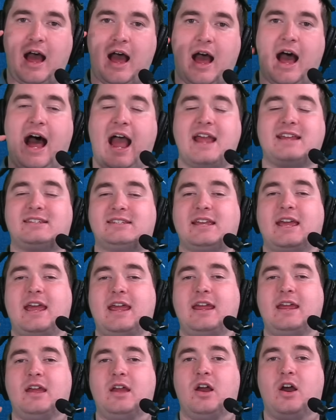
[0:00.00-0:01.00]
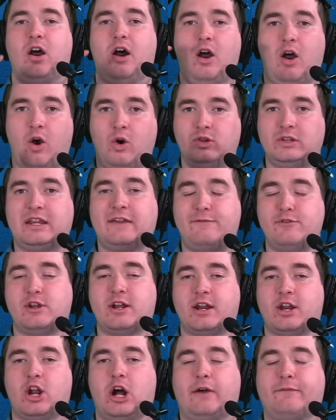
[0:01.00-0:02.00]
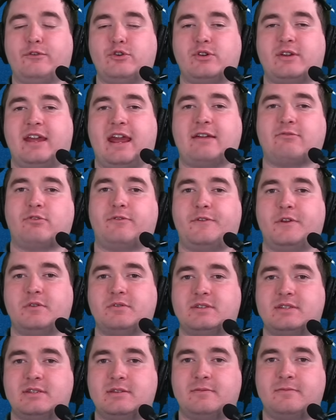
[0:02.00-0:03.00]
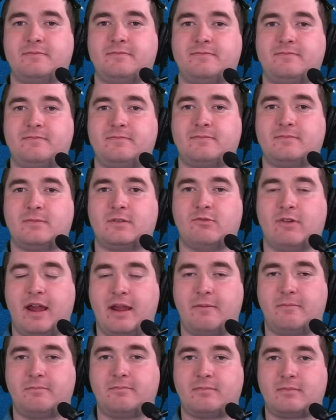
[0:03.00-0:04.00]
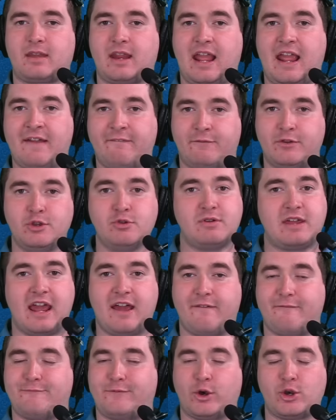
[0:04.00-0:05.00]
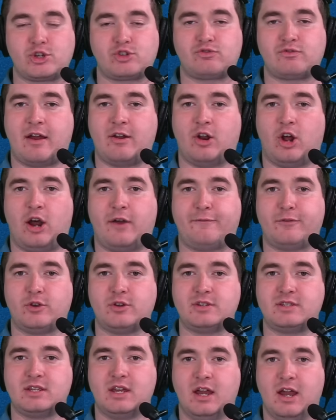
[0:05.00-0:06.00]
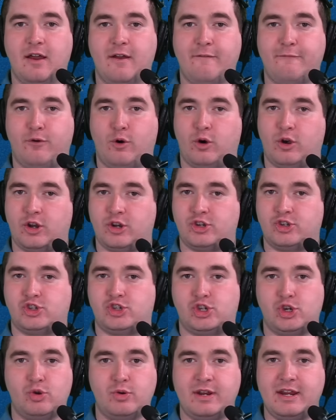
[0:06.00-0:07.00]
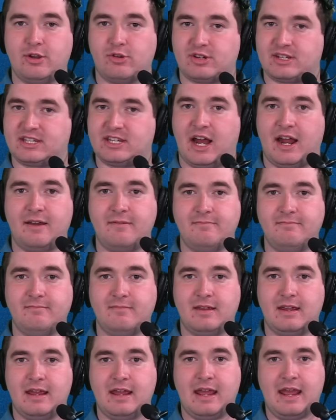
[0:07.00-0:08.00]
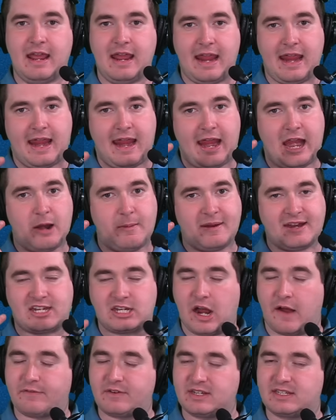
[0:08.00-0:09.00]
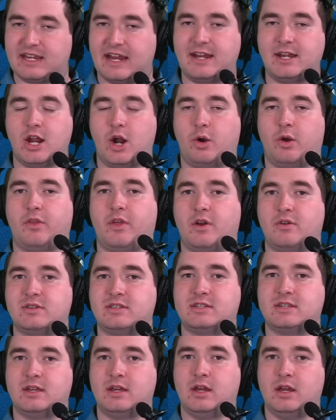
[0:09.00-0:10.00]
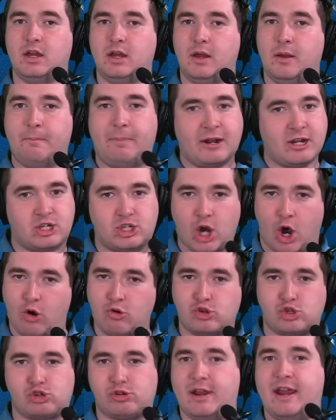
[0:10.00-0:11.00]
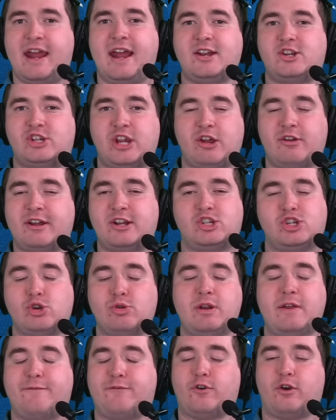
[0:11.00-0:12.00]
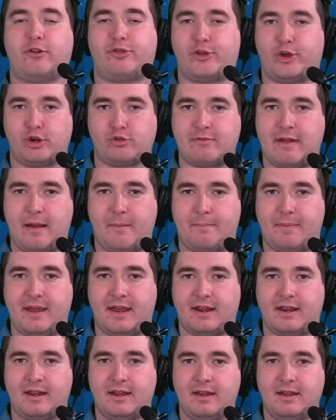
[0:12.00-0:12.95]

I say only if you get an offer you can't refuse, right? If you get first round offers for Jeudy or Sutton, it'd be tough to say no to those. But don't trade Jerry Jeudy for a third round pick.